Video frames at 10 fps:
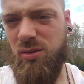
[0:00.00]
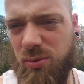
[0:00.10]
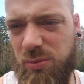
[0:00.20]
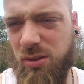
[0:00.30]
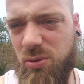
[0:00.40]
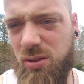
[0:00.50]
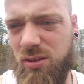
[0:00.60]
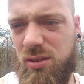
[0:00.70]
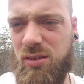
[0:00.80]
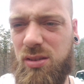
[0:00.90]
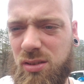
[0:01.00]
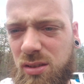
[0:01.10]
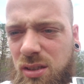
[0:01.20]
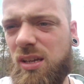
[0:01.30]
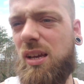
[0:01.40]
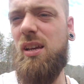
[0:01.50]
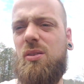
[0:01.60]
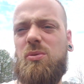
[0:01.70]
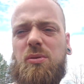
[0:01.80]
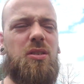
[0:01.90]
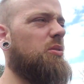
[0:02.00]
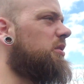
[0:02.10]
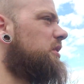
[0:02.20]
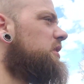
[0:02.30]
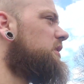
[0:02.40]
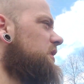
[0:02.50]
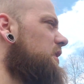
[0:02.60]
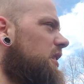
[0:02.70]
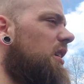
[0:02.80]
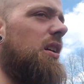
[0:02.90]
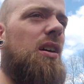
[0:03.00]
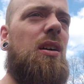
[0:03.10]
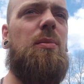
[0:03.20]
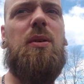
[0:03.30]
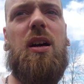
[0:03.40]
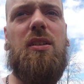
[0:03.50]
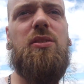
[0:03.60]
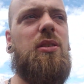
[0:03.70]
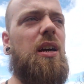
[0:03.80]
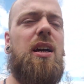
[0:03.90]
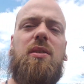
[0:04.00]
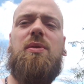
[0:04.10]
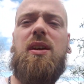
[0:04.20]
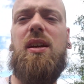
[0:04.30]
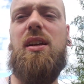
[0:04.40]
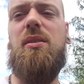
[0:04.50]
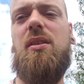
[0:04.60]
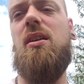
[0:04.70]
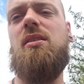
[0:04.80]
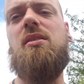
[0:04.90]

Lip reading: Are we recording? Hey, we're recording. I do have a